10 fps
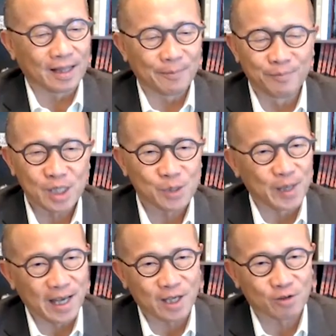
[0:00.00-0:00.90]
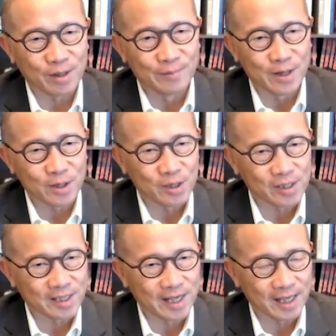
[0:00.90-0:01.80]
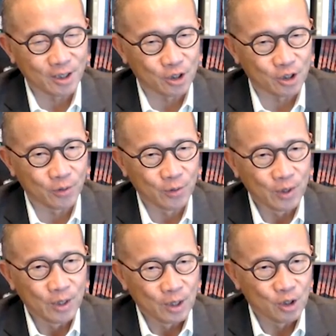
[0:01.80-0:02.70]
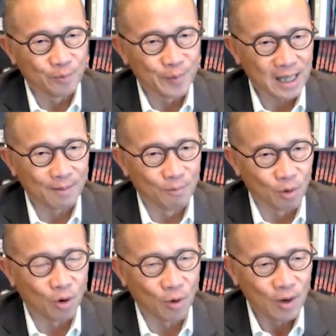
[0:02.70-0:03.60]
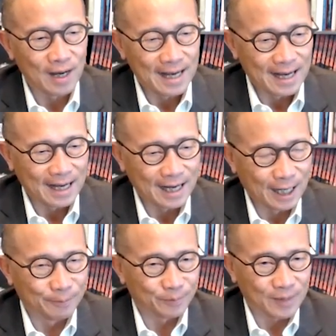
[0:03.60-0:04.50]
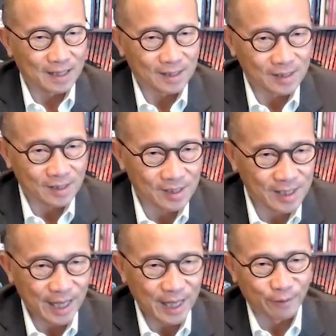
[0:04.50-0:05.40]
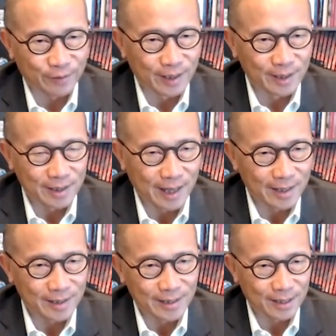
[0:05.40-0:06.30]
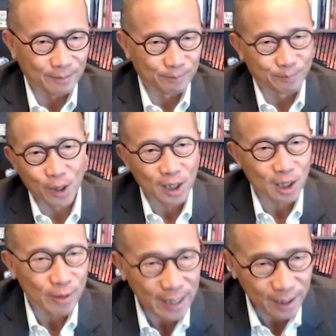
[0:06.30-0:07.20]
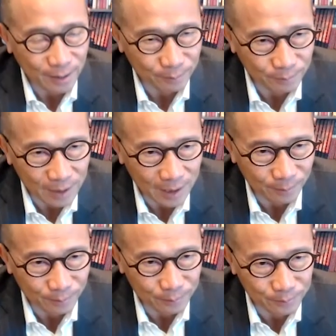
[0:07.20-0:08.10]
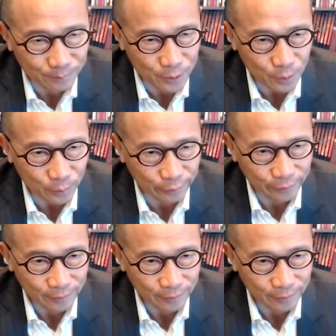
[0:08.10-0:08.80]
There must be extra measures taken to make it more safe and burglary proof.